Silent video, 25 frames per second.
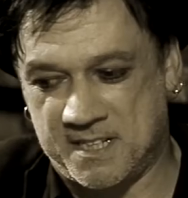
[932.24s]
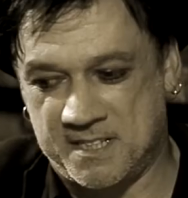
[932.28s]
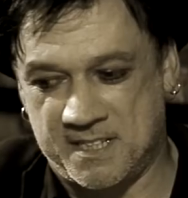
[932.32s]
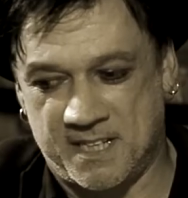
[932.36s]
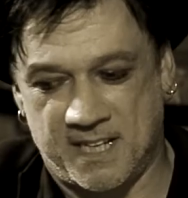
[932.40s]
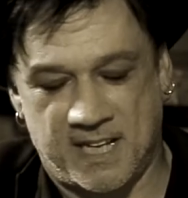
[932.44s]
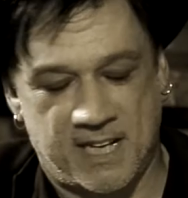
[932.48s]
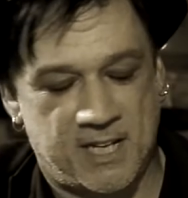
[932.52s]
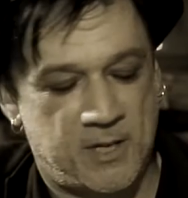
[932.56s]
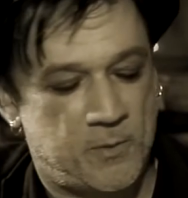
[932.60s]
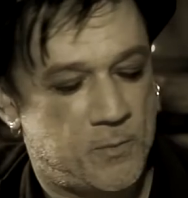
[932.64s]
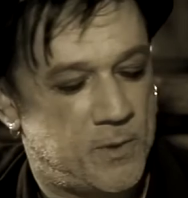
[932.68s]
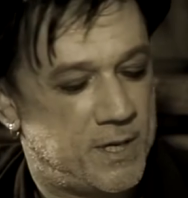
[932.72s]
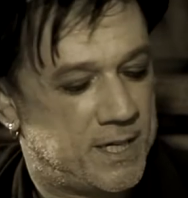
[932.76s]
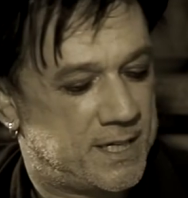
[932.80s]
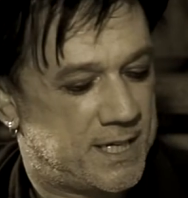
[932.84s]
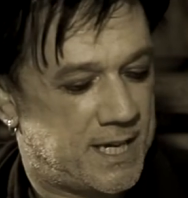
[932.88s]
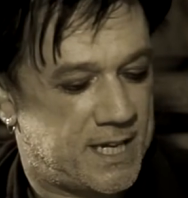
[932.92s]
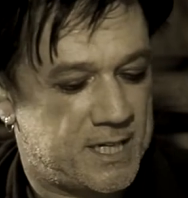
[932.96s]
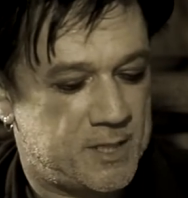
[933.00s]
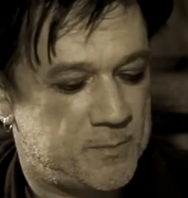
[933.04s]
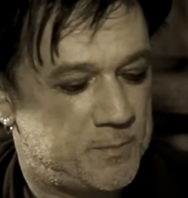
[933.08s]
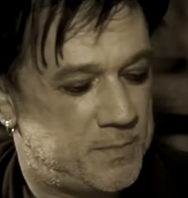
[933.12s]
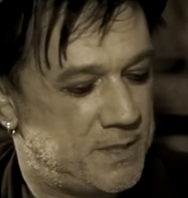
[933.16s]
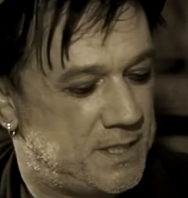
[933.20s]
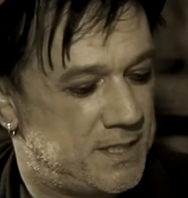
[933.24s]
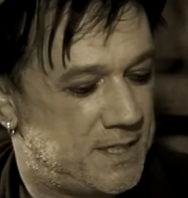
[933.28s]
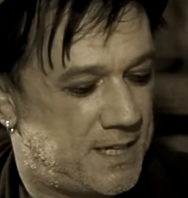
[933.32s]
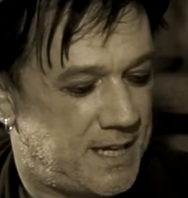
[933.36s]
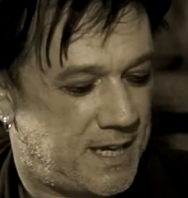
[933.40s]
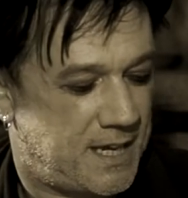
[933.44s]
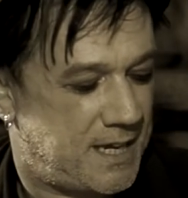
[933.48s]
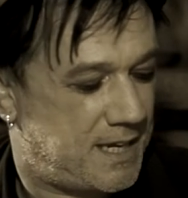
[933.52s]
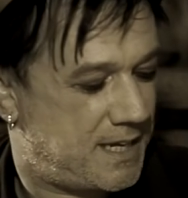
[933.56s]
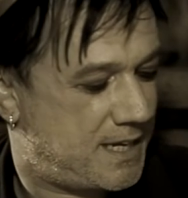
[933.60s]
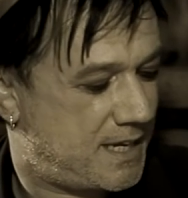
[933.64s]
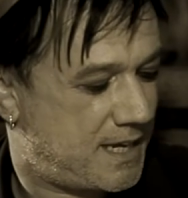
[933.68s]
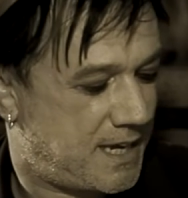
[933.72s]
in any way, can it be
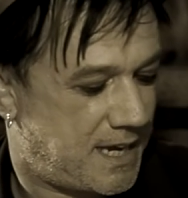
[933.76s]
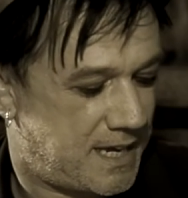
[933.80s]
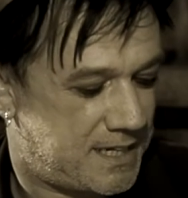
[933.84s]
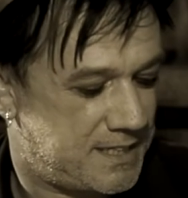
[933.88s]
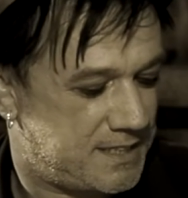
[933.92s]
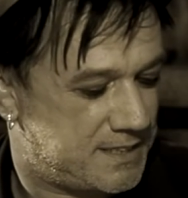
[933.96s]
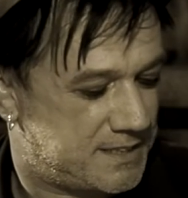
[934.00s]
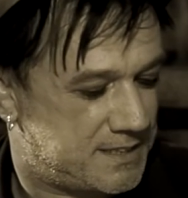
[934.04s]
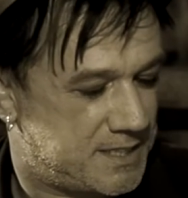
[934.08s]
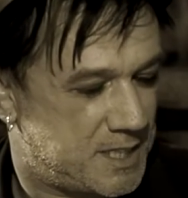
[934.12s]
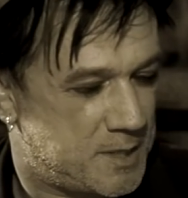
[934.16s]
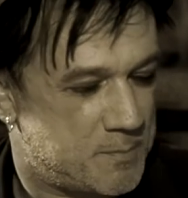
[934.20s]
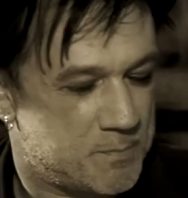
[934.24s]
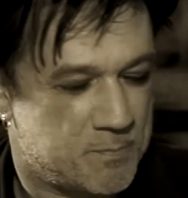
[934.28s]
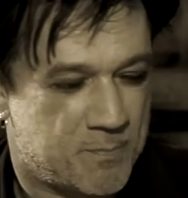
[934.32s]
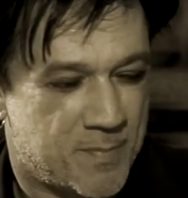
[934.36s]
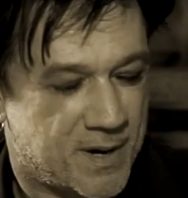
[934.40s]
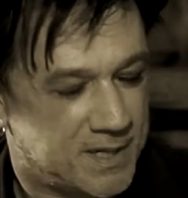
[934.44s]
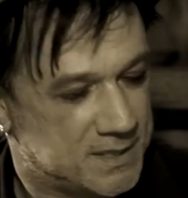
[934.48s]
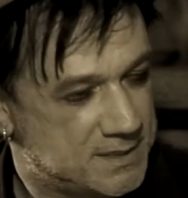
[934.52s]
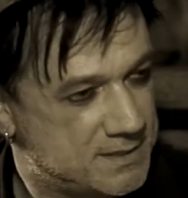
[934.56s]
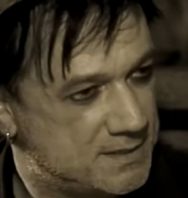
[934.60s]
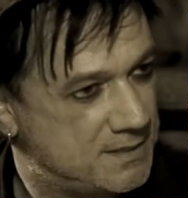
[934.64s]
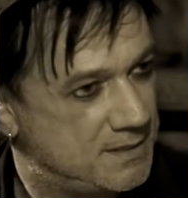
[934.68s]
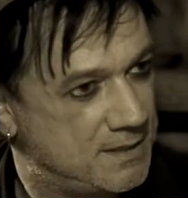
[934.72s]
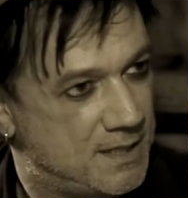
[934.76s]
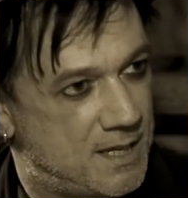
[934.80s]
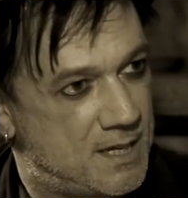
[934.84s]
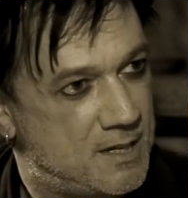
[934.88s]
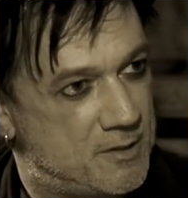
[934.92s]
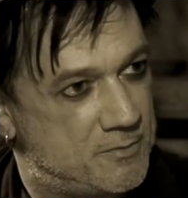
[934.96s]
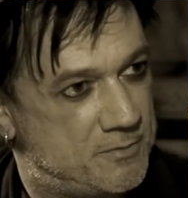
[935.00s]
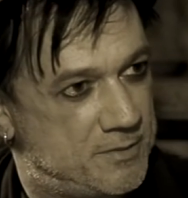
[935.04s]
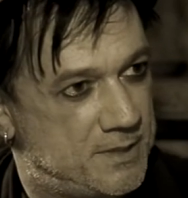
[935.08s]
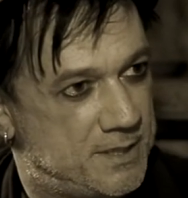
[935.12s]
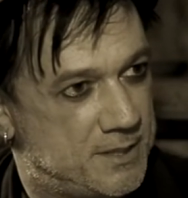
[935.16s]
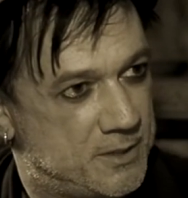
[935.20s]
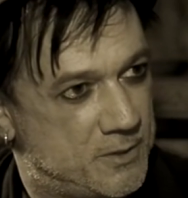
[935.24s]
anything but
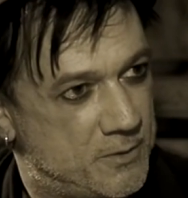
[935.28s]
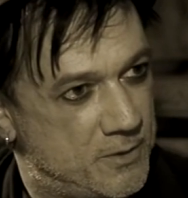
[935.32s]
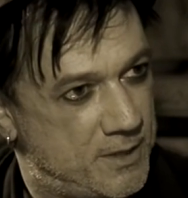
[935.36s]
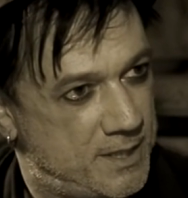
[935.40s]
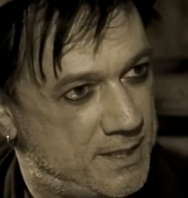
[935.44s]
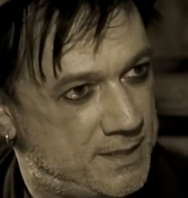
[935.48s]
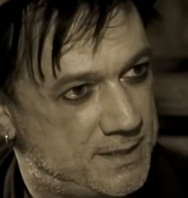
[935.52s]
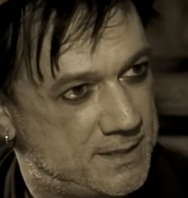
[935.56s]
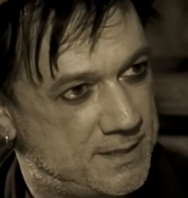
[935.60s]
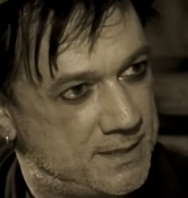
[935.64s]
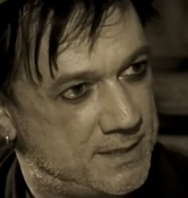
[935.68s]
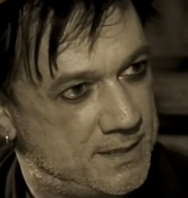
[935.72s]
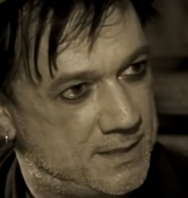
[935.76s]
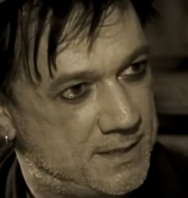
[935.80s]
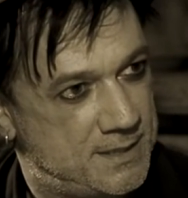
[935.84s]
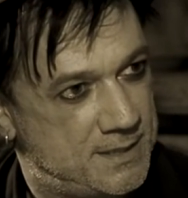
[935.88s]
love and grace?